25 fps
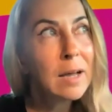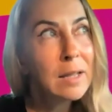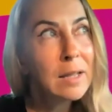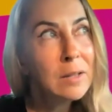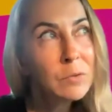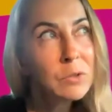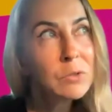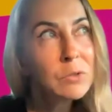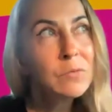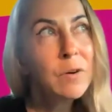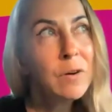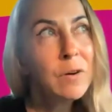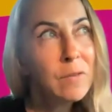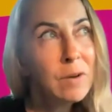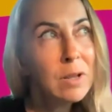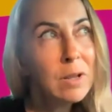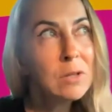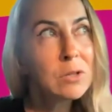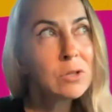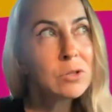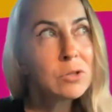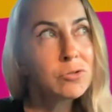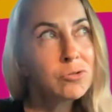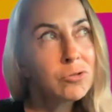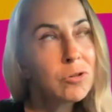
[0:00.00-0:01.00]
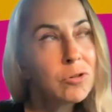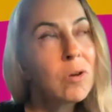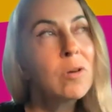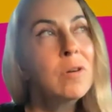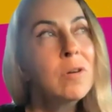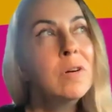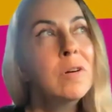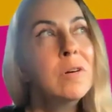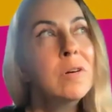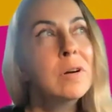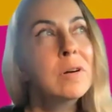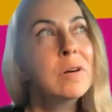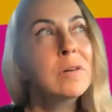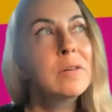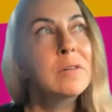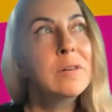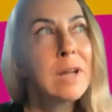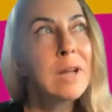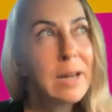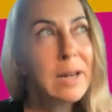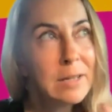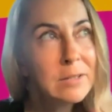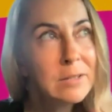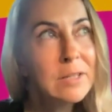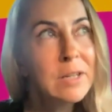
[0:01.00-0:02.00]
it was very strong
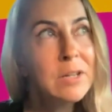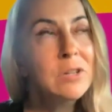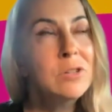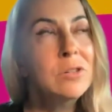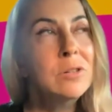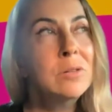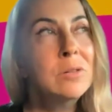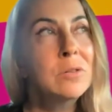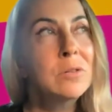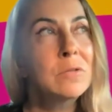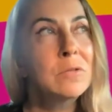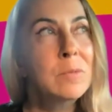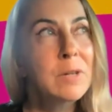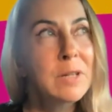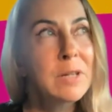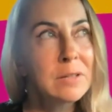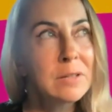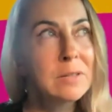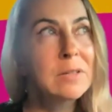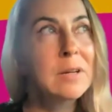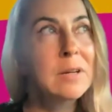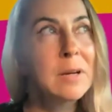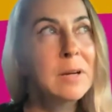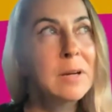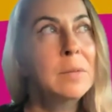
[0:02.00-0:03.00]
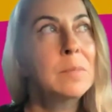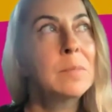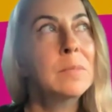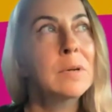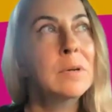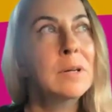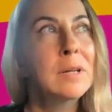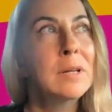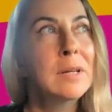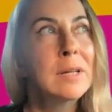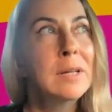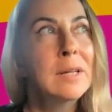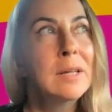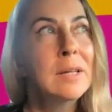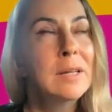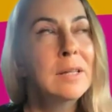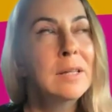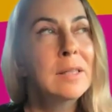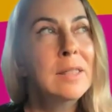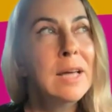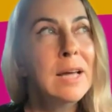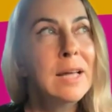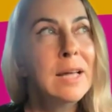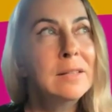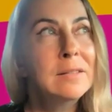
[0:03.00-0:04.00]
realization of my time
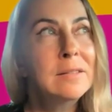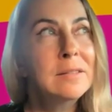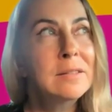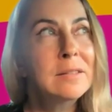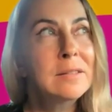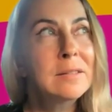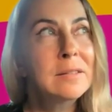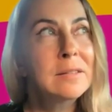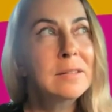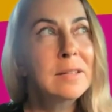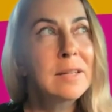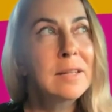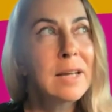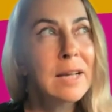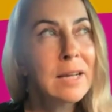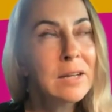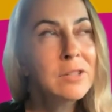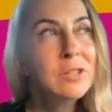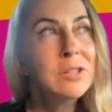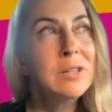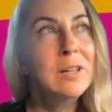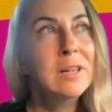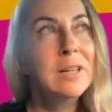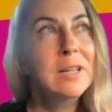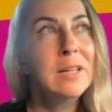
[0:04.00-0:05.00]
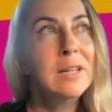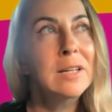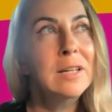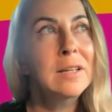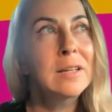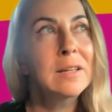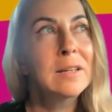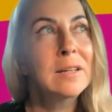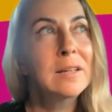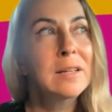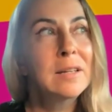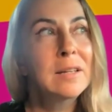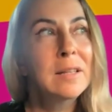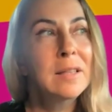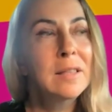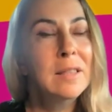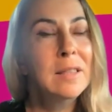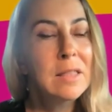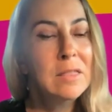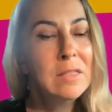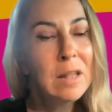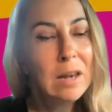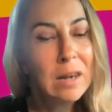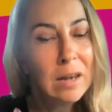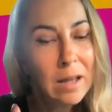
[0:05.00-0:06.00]
that actually
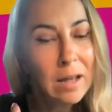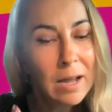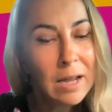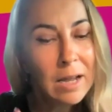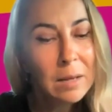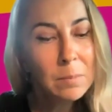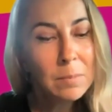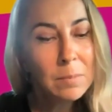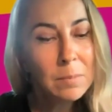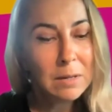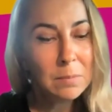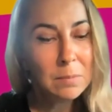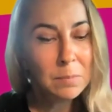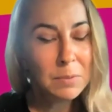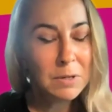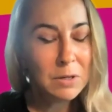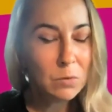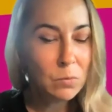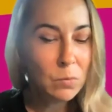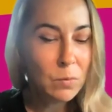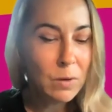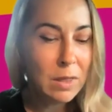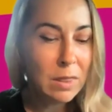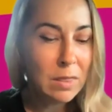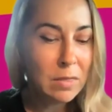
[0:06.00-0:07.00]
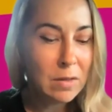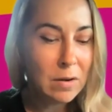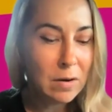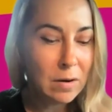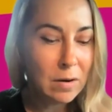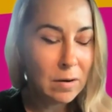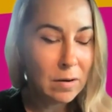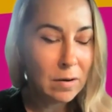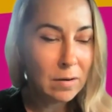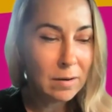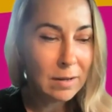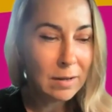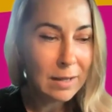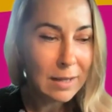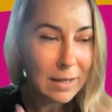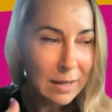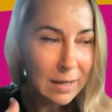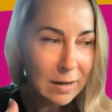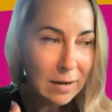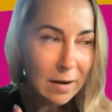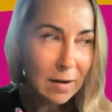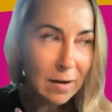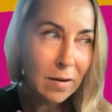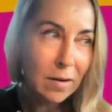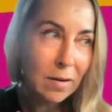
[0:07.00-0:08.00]
that alignment between their
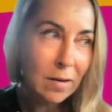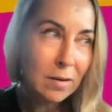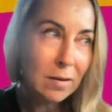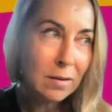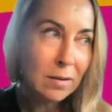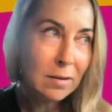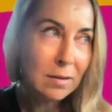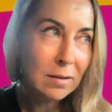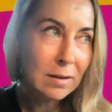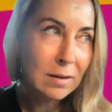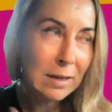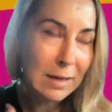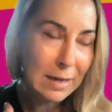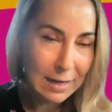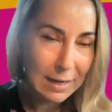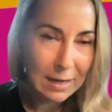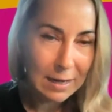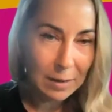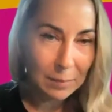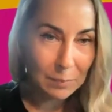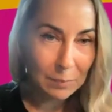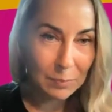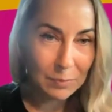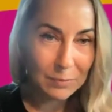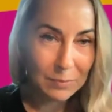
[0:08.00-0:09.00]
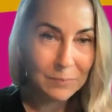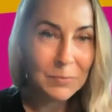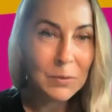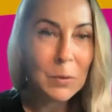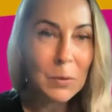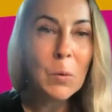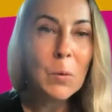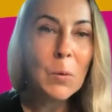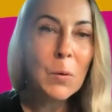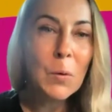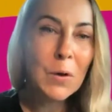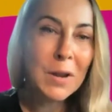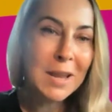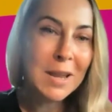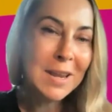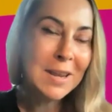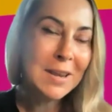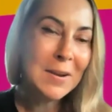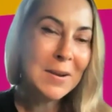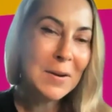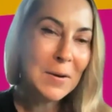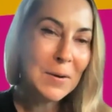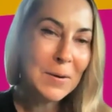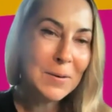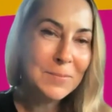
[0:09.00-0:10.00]
inner cleanup or
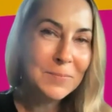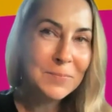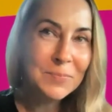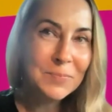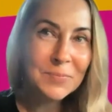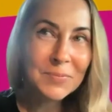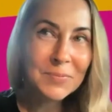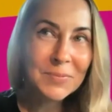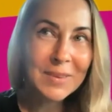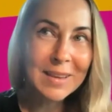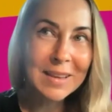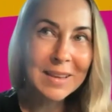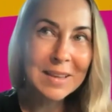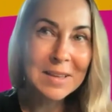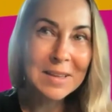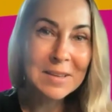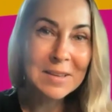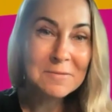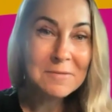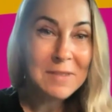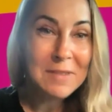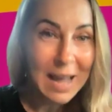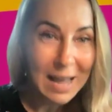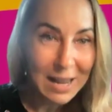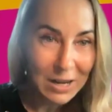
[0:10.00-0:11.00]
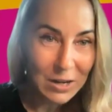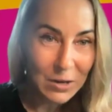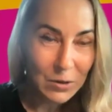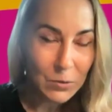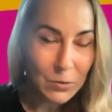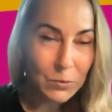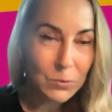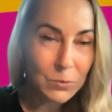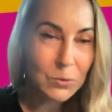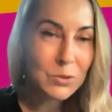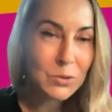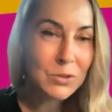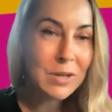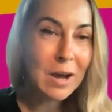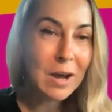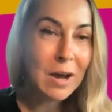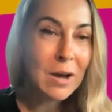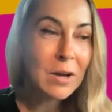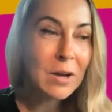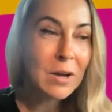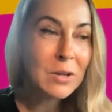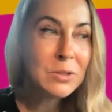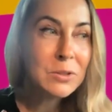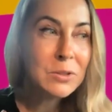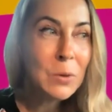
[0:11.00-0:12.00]
inner values
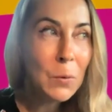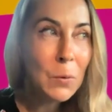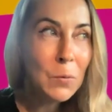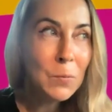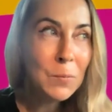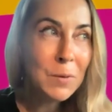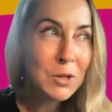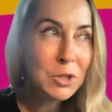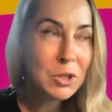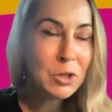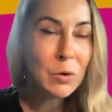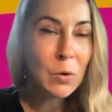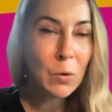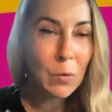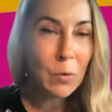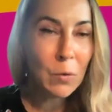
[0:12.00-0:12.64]
are so much